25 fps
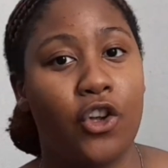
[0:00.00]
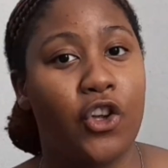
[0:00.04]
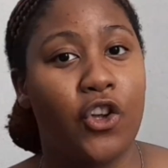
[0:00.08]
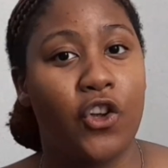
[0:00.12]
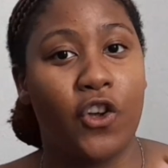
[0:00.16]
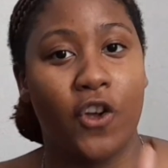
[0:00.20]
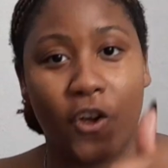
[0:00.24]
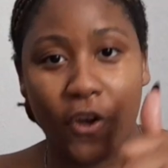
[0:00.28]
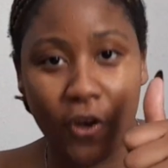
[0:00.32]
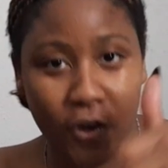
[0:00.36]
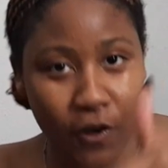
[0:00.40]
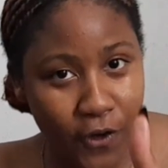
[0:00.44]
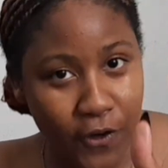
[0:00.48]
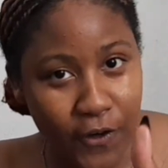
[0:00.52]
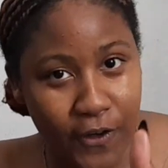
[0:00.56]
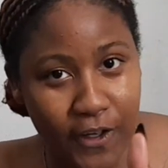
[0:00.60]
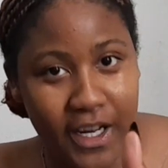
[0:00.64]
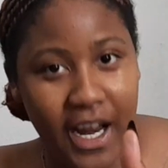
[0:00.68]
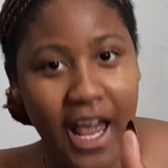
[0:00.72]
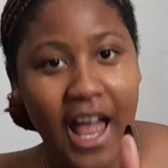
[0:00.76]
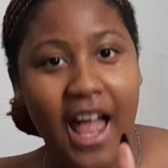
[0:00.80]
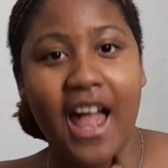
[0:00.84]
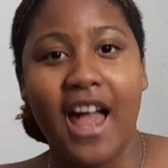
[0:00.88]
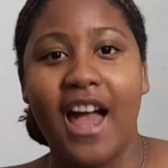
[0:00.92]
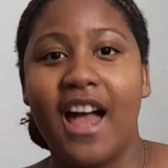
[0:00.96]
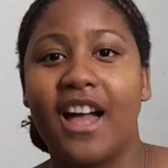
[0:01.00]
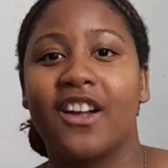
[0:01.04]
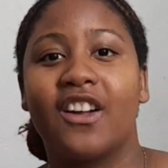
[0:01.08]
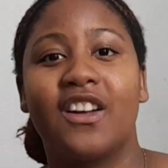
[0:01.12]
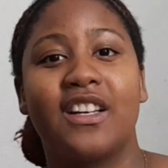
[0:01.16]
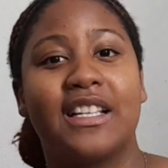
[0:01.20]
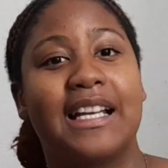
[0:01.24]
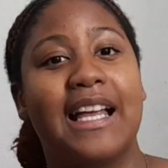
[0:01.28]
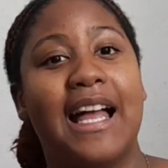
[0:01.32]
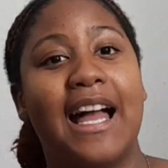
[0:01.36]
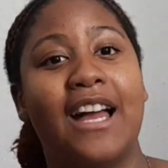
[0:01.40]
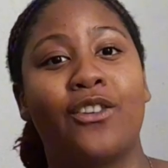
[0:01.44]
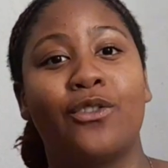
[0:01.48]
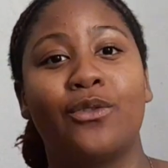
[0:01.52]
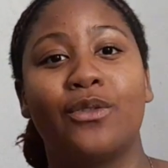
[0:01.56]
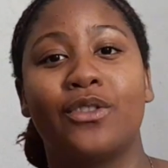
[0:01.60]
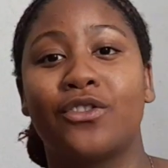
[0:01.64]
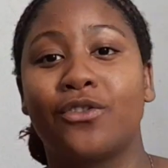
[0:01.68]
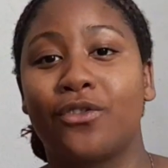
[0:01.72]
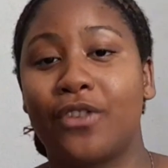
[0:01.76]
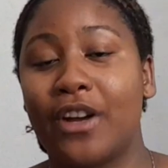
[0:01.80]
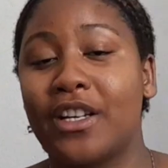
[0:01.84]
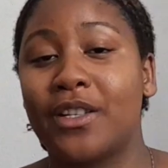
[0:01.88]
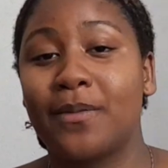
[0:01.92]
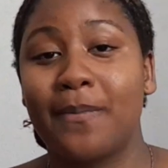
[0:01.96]
good because I don't
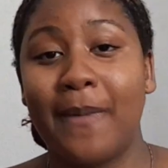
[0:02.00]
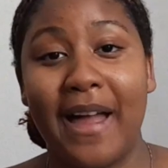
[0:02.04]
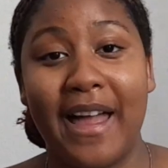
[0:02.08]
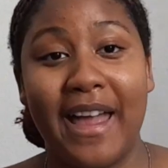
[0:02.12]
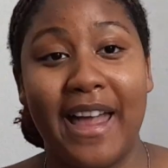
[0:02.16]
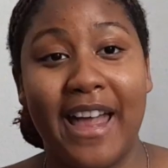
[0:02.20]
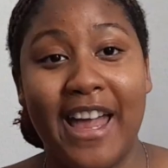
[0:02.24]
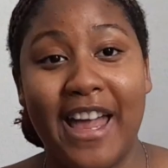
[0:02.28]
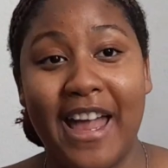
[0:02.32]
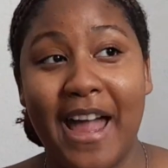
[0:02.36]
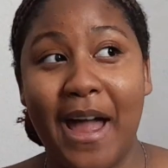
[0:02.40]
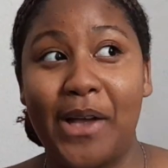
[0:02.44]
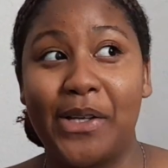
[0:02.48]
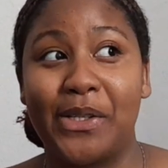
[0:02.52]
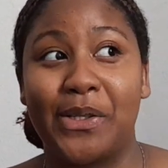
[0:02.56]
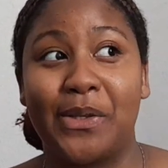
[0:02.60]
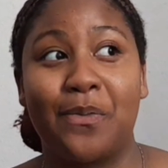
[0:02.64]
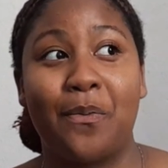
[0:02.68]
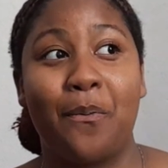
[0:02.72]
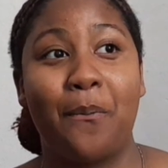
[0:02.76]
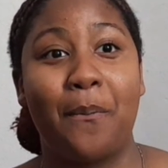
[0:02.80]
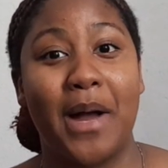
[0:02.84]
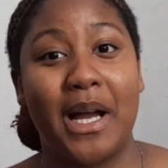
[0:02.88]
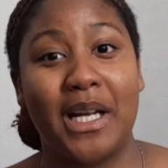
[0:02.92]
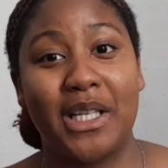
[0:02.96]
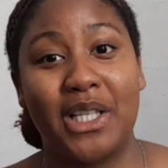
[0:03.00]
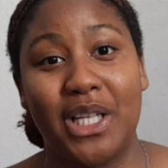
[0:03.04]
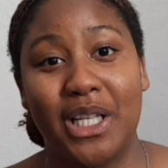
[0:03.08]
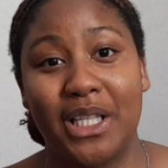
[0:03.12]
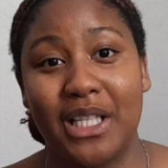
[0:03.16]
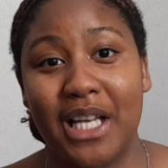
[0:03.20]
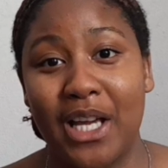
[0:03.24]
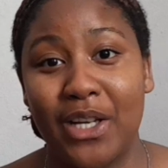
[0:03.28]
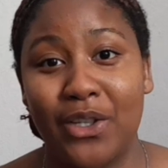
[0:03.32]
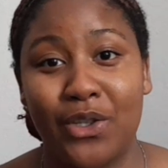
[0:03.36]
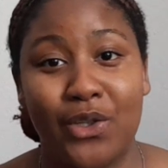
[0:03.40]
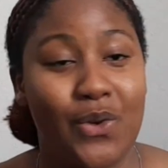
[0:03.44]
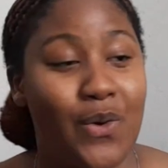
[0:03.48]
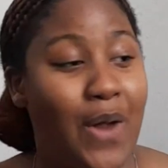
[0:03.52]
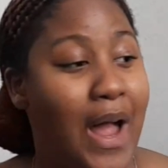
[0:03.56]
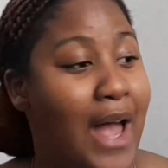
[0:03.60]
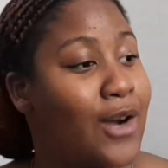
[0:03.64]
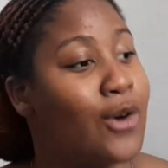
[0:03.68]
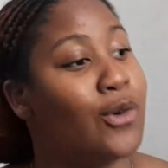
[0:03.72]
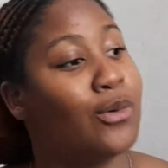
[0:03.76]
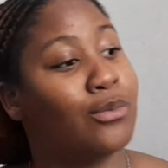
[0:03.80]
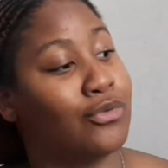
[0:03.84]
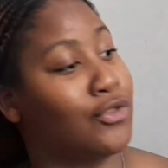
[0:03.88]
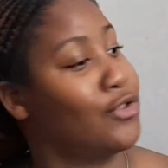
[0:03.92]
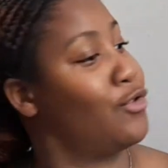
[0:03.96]
scratch my hair as much as I do. I
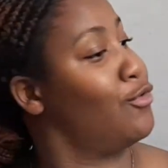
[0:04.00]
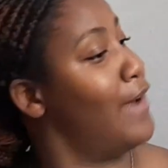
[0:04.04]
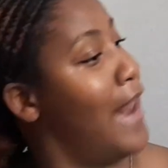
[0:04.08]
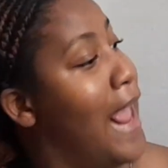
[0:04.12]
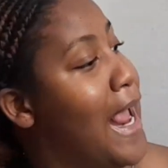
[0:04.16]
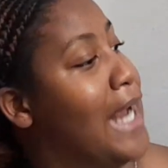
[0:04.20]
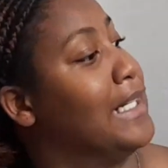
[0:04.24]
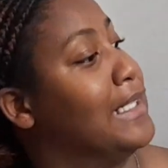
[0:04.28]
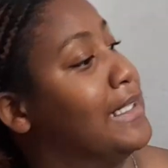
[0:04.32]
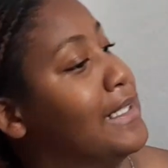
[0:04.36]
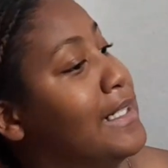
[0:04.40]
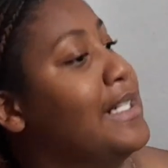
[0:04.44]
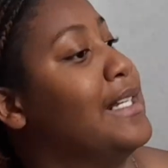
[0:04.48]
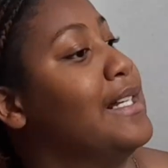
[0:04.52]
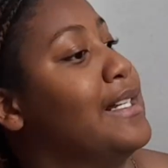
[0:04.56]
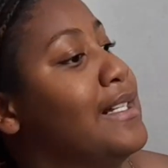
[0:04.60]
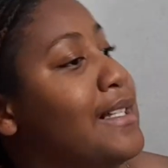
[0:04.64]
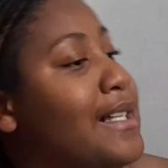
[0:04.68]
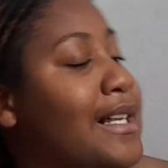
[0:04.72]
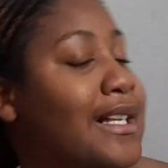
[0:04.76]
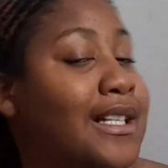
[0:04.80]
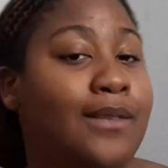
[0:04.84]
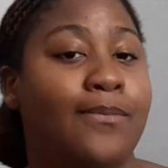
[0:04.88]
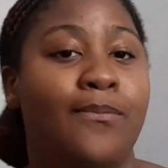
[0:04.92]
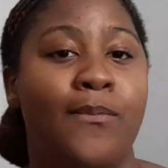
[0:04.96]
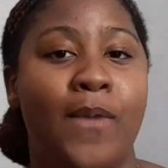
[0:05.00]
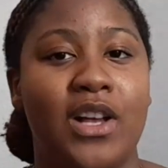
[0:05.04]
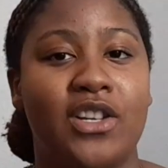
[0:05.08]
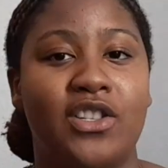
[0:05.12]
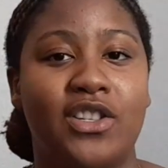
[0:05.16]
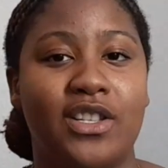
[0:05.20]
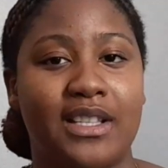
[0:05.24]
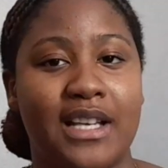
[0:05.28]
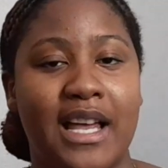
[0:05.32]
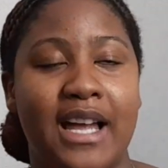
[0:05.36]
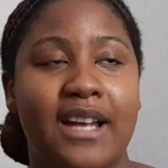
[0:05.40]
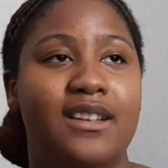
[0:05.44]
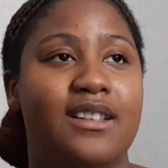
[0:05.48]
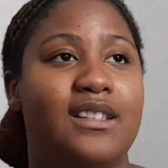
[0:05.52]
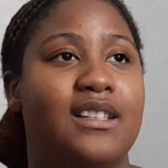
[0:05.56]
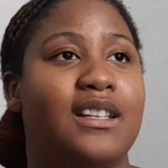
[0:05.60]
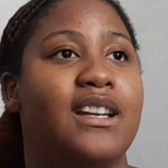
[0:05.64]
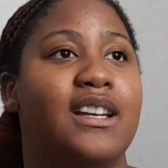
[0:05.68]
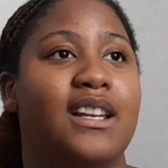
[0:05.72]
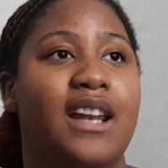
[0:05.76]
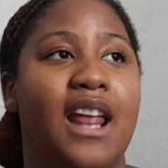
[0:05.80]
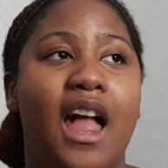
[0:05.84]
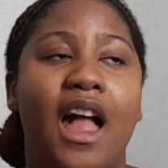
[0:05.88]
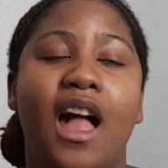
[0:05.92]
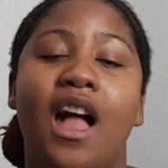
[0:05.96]
don't do like this as much as I
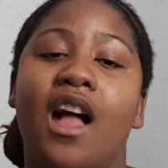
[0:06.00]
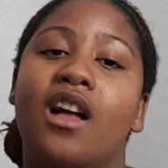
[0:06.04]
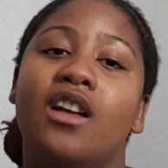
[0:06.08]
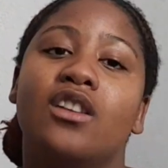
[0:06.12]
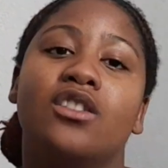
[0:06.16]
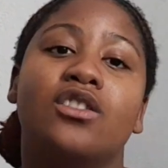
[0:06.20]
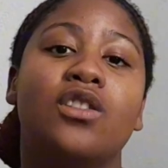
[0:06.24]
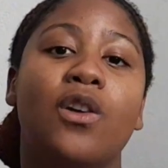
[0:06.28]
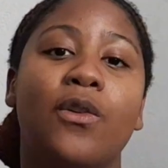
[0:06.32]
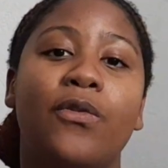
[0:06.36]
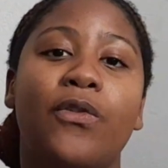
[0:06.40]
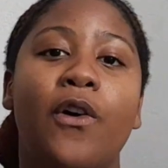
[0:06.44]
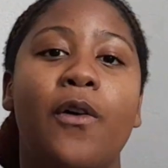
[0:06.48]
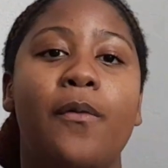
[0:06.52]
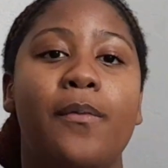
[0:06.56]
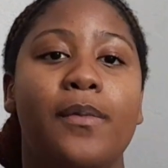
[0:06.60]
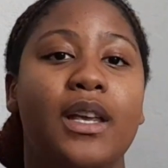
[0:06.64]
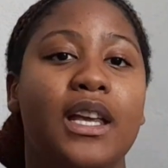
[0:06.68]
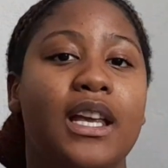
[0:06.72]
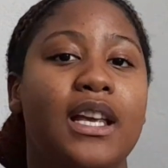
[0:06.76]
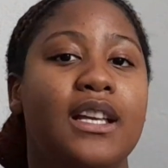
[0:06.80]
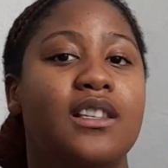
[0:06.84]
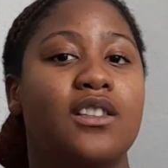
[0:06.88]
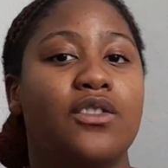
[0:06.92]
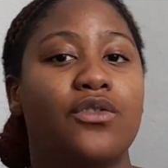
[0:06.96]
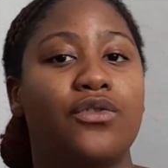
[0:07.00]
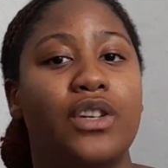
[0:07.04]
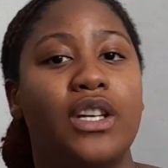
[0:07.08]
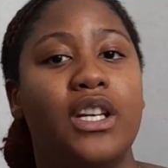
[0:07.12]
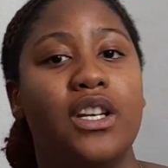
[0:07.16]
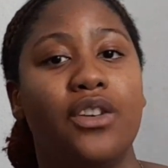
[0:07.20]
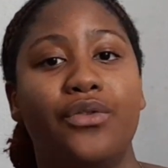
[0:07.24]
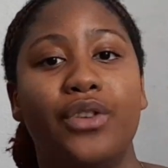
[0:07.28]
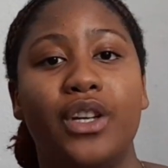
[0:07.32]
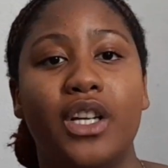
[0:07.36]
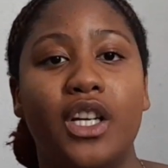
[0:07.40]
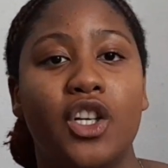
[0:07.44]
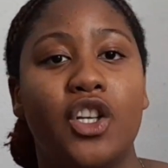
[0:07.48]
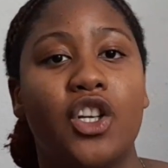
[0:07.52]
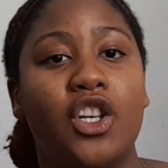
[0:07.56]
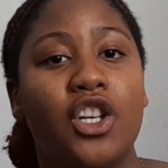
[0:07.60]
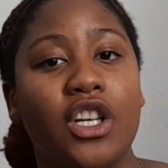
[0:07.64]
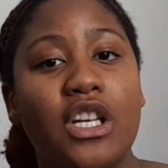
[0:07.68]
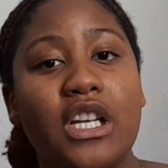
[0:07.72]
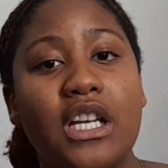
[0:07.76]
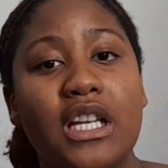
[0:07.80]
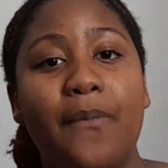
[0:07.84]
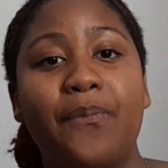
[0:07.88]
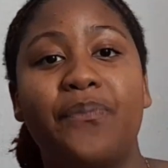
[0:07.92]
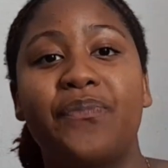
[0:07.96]
did. So for me it's really
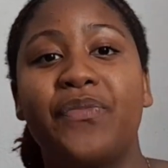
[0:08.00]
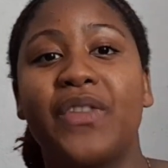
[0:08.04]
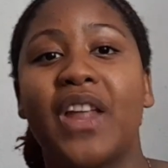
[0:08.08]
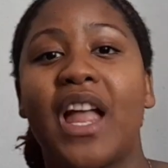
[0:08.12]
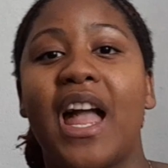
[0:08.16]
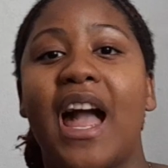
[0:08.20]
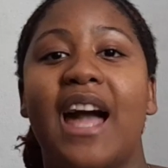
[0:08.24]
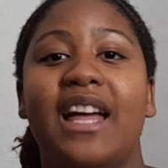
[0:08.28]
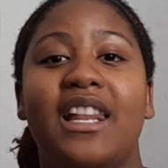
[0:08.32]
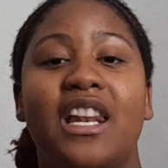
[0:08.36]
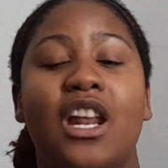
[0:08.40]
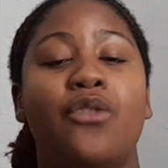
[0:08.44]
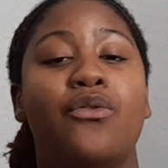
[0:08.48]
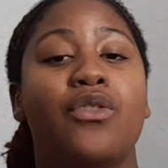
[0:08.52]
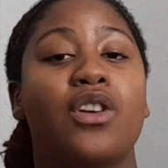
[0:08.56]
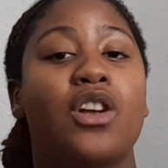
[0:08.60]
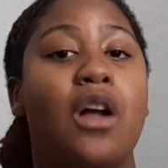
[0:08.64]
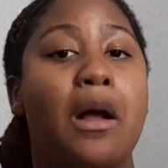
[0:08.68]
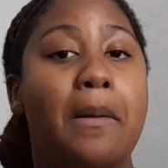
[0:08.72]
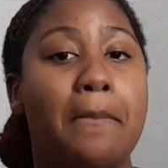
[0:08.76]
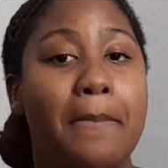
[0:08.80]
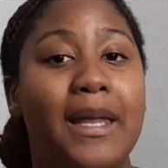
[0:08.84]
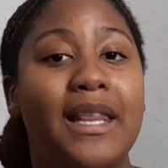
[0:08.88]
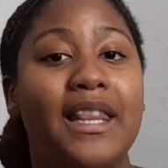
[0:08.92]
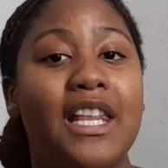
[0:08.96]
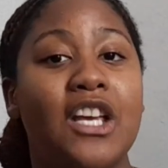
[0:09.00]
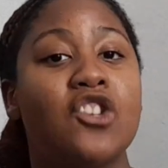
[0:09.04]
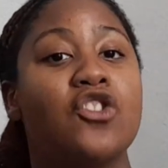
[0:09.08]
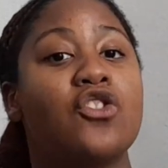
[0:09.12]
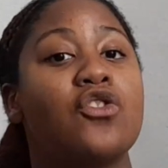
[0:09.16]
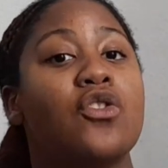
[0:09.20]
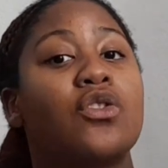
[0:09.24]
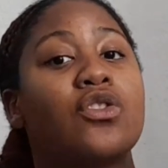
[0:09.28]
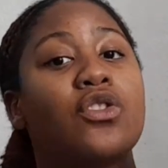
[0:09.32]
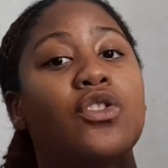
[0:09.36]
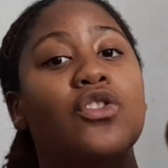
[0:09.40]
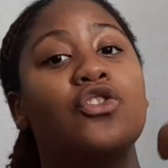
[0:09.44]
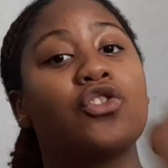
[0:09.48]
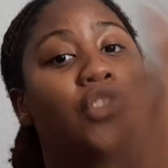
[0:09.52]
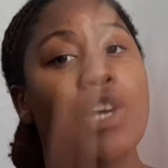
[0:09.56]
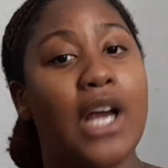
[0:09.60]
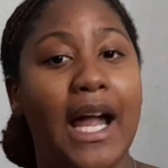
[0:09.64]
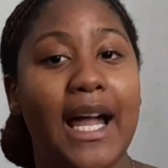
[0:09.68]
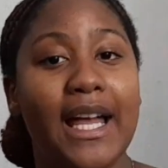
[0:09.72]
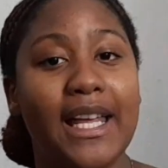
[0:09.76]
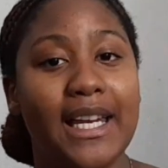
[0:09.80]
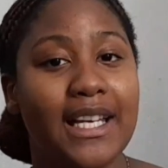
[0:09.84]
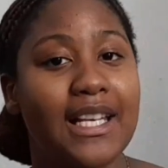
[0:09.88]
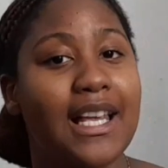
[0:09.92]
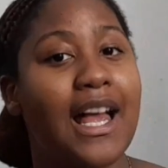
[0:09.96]
good, and I recommend that you also
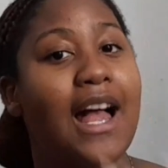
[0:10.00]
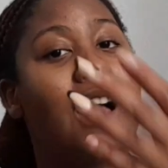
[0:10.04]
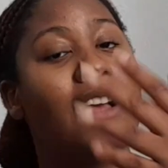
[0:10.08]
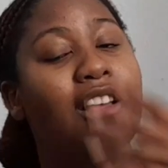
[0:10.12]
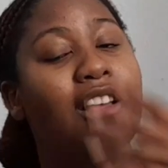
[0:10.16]
try it